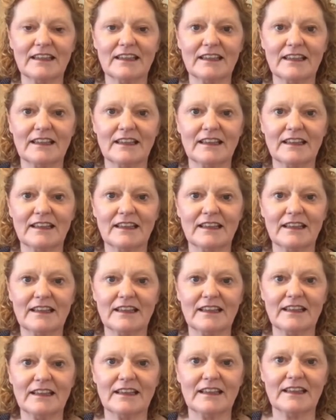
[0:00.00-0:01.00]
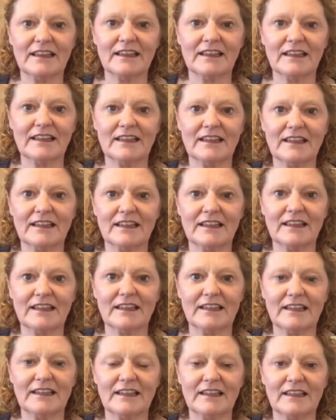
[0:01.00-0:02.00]

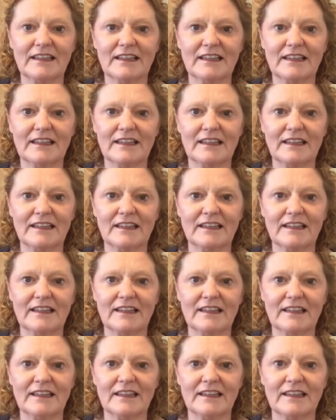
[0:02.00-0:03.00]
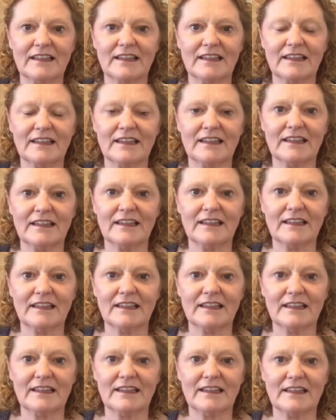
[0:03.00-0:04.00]

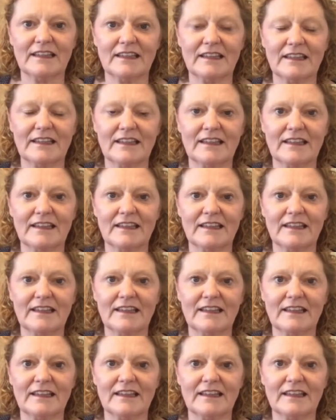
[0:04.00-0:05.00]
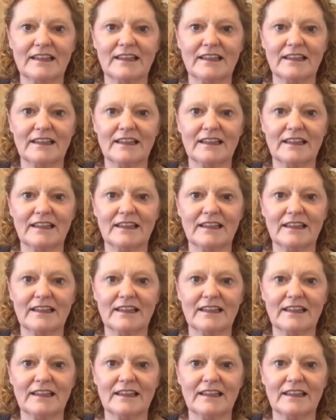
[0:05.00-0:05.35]
No words are spoken by the person on screen.